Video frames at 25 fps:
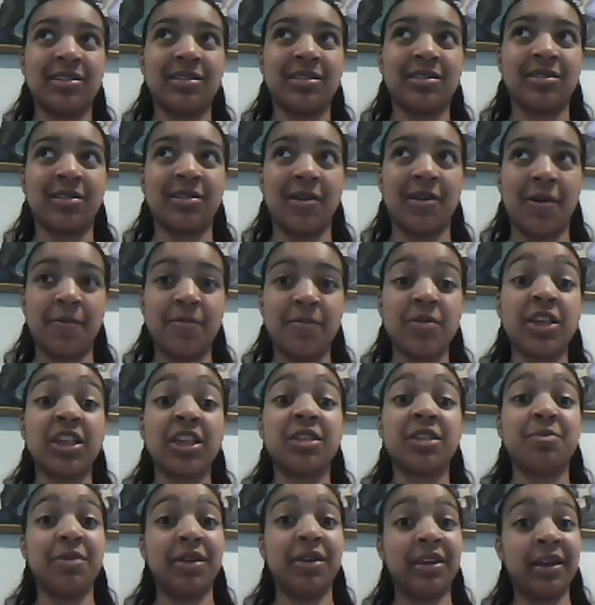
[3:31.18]
So,
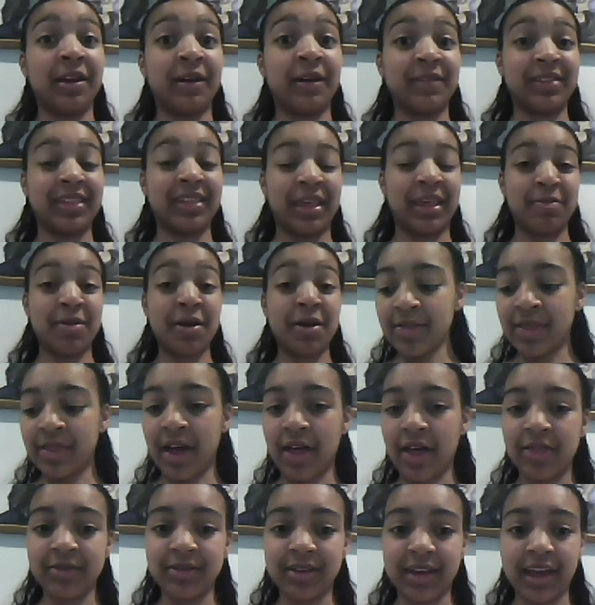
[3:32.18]
speaking of sleeping, the
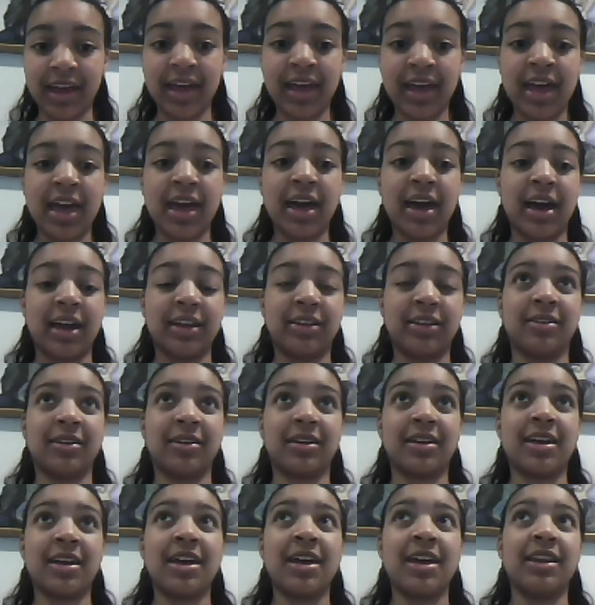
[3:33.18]
other day I
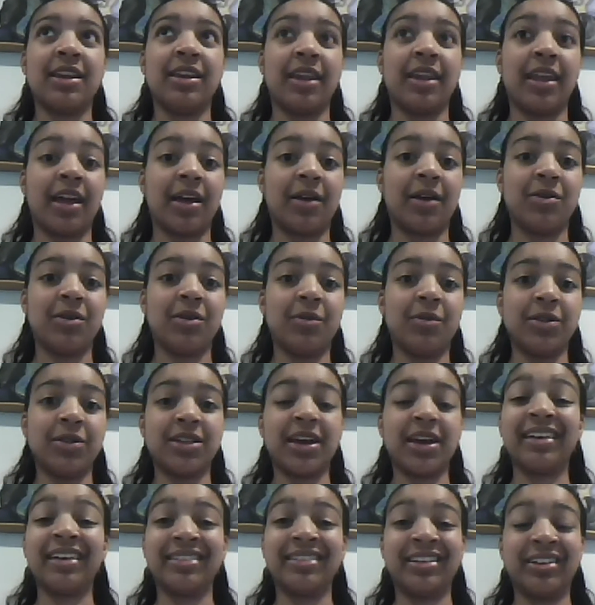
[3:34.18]
took NyQuil, which
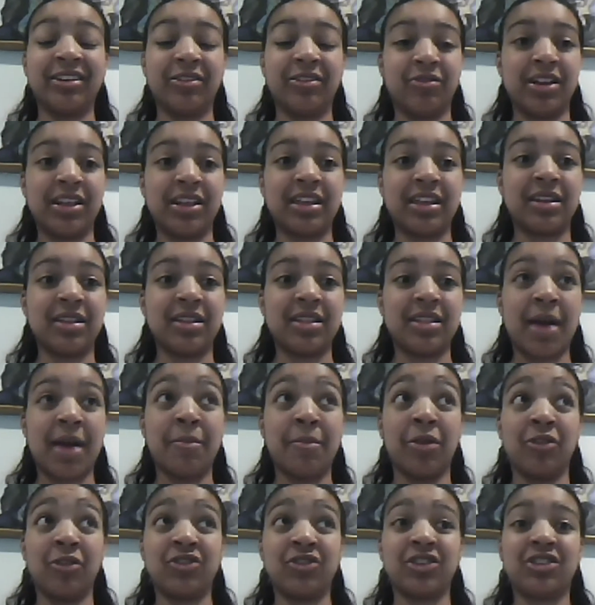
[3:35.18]
has an ingredient that I'm
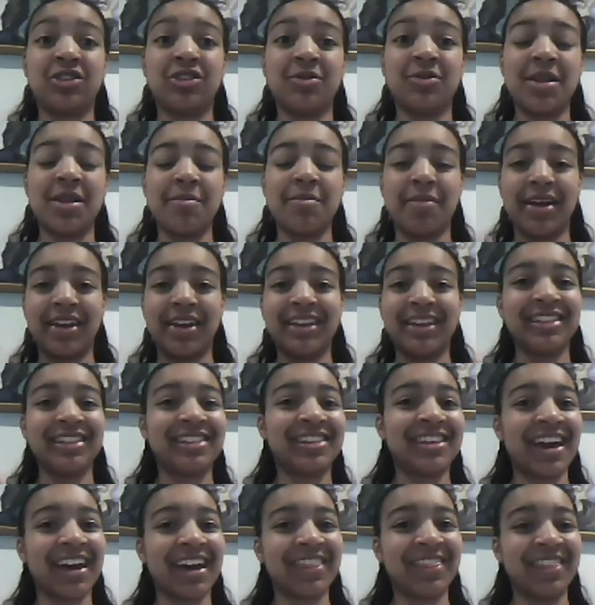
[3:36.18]
allergic to in it, but I didn't
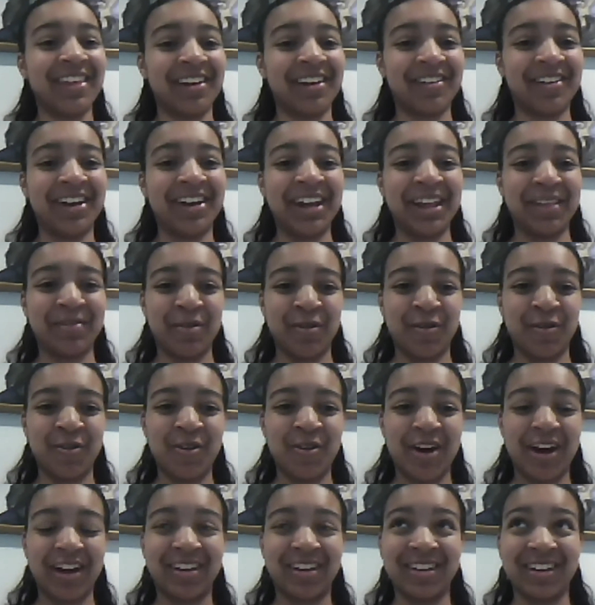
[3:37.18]
check the ingredients
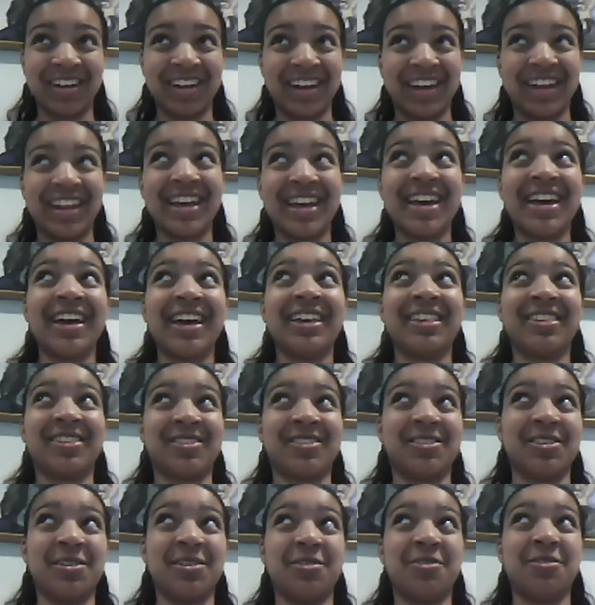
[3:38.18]
before I took it.
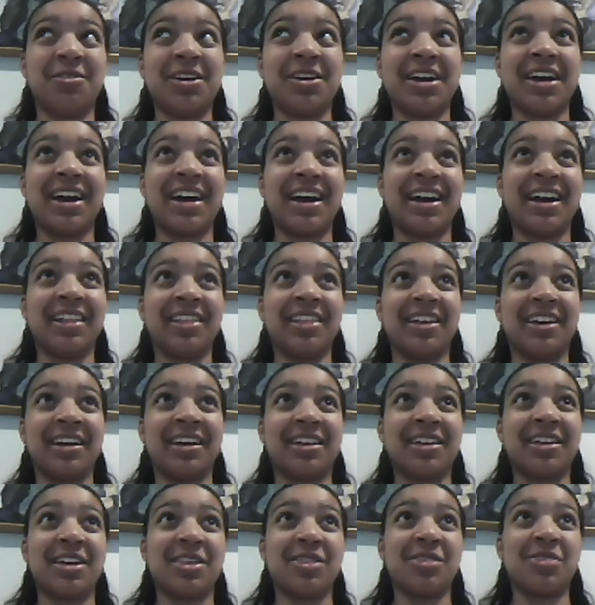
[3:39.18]
So, at
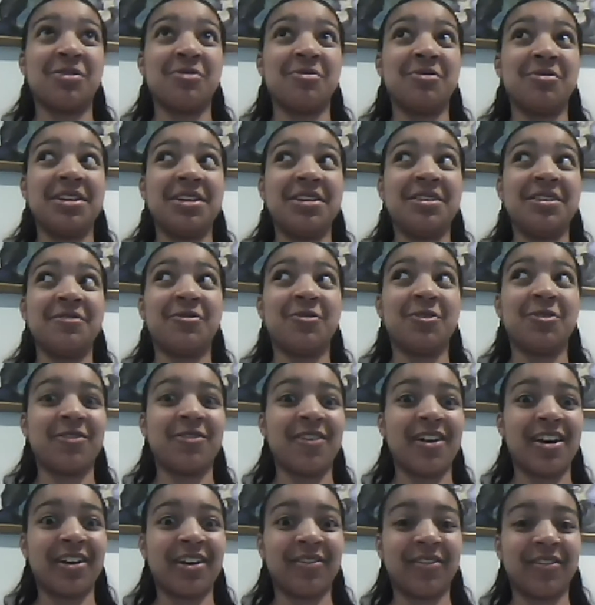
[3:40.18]
like
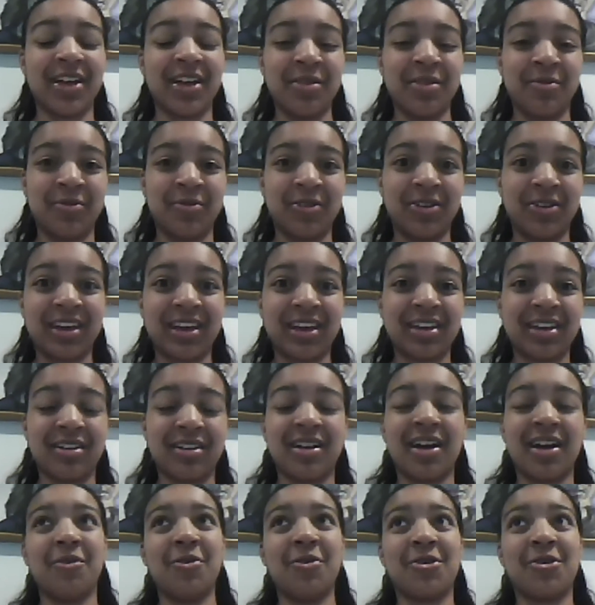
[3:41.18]
3.45 in the morning,
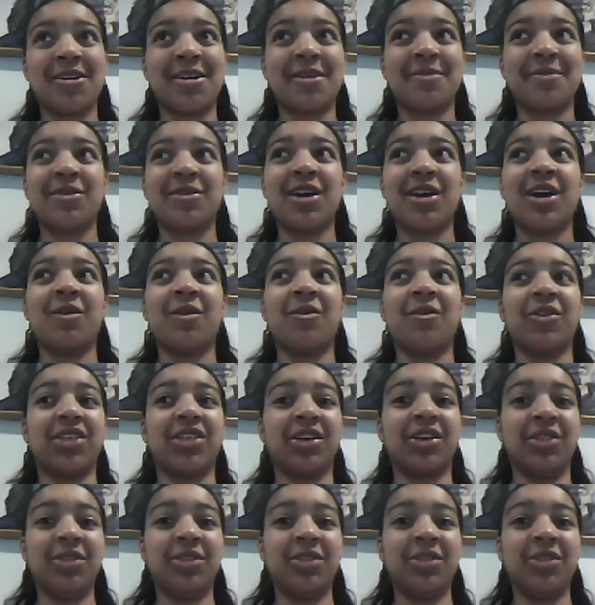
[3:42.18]
I woke up with a